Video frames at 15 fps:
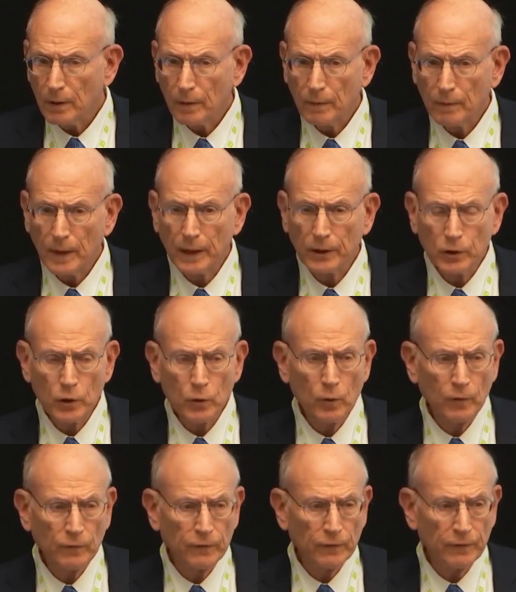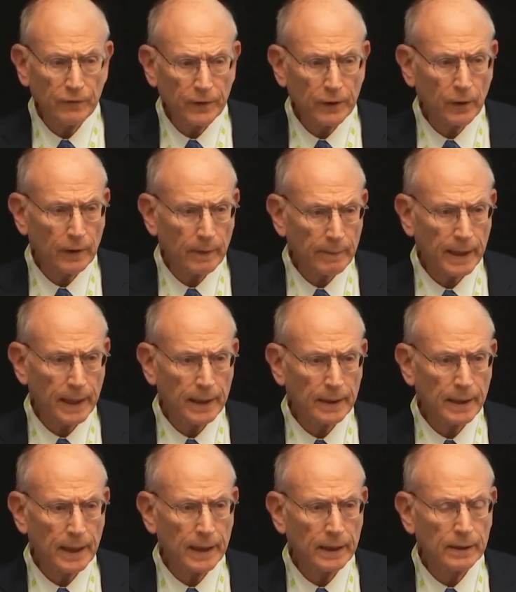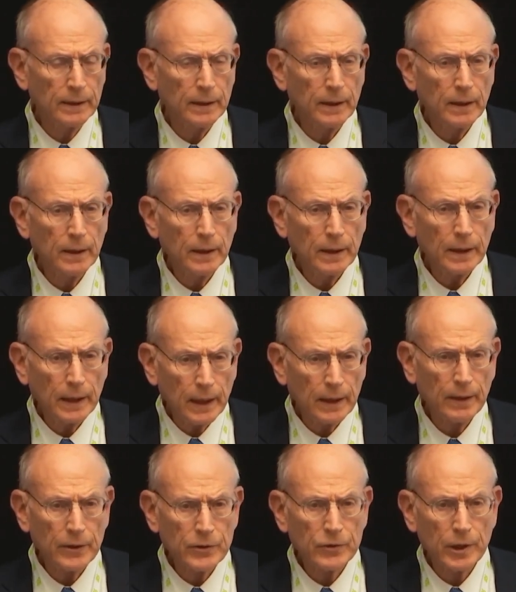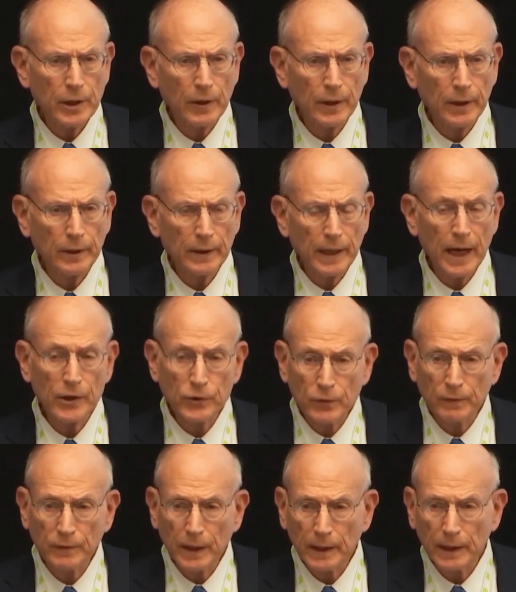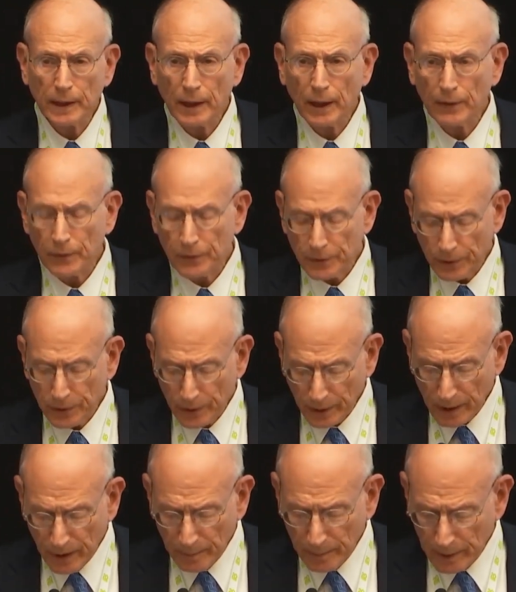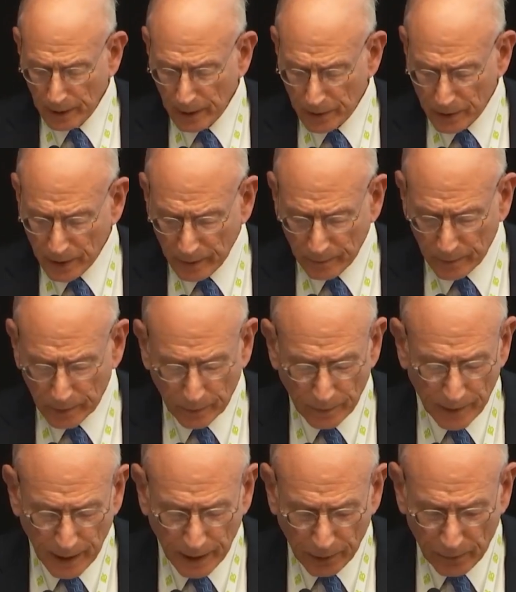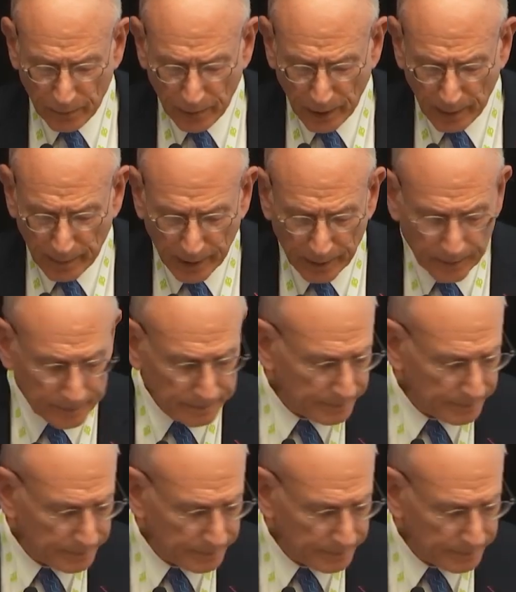that you will fulfill the mandate in this area, as you've done in others that your government has given you. Thank you very much.